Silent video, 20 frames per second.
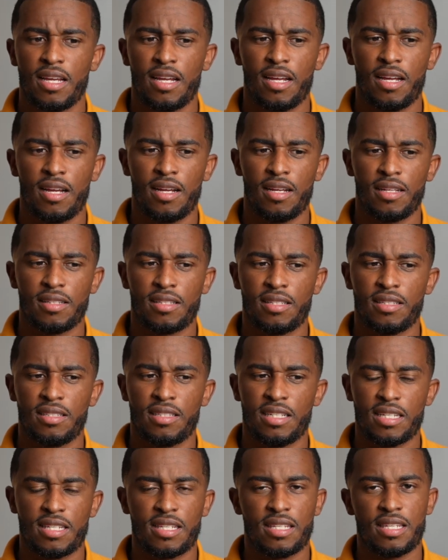to
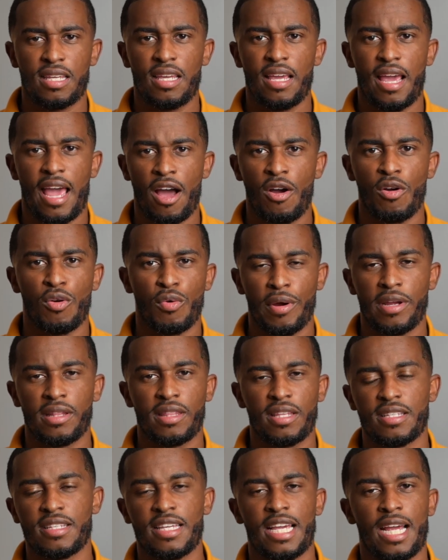just see how great
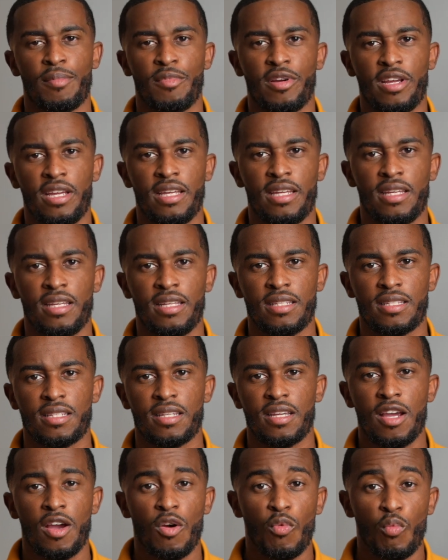this camera is
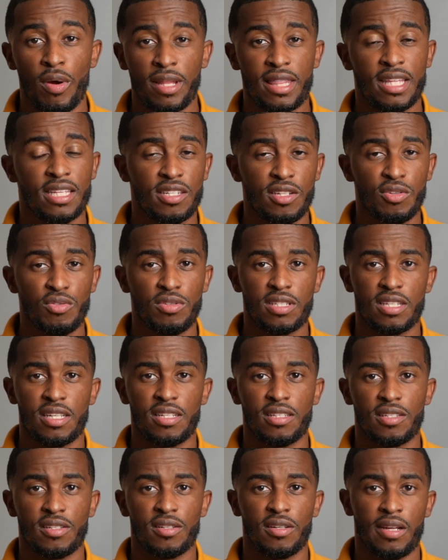with its new
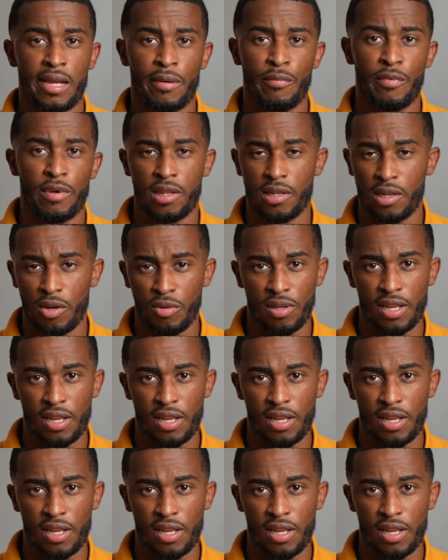sensor and with low